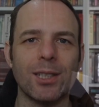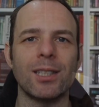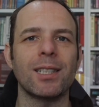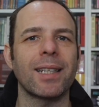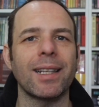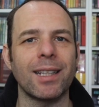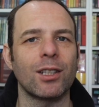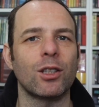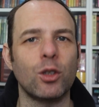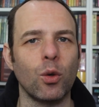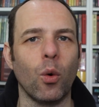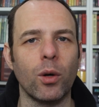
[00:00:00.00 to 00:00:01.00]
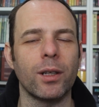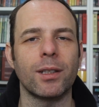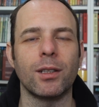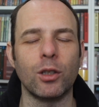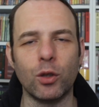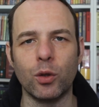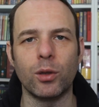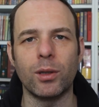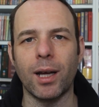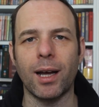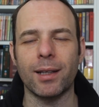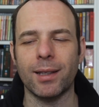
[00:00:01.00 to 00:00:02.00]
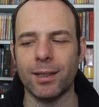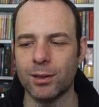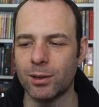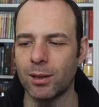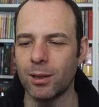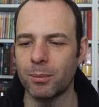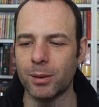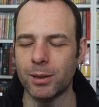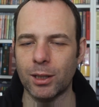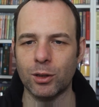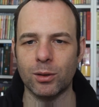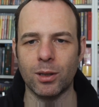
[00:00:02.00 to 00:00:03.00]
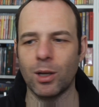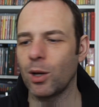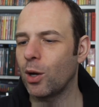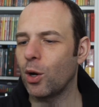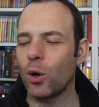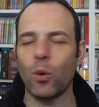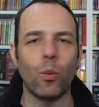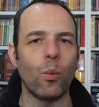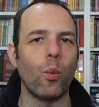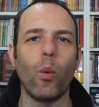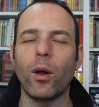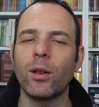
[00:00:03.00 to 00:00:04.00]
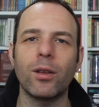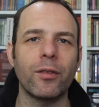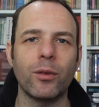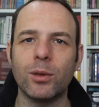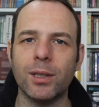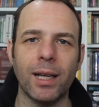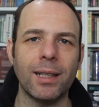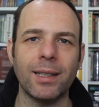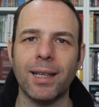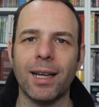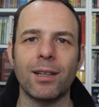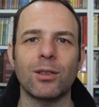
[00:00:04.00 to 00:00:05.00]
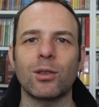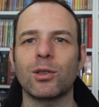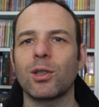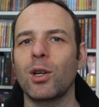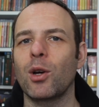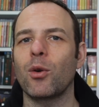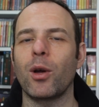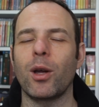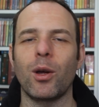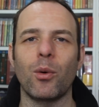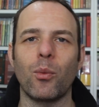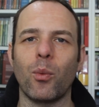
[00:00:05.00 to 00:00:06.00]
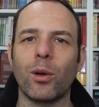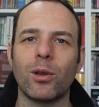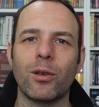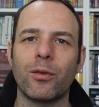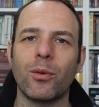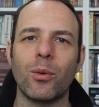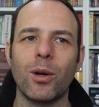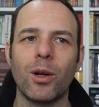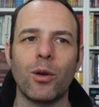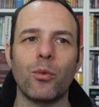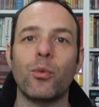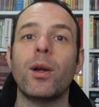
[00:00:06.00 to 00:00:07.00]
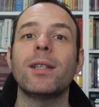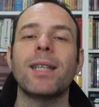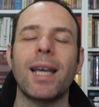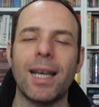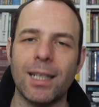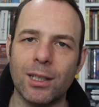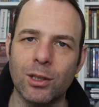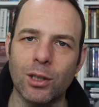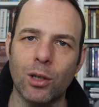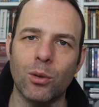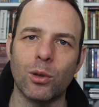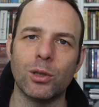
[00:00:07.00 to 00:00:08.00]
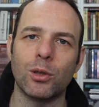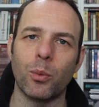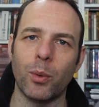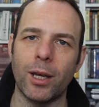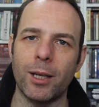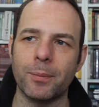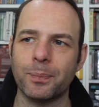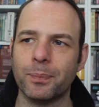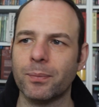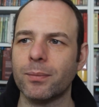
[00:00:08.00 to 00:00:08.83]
because he's kind of dogged and good at his position. Wonderful side characters, uh, wonderful red herrings across the way,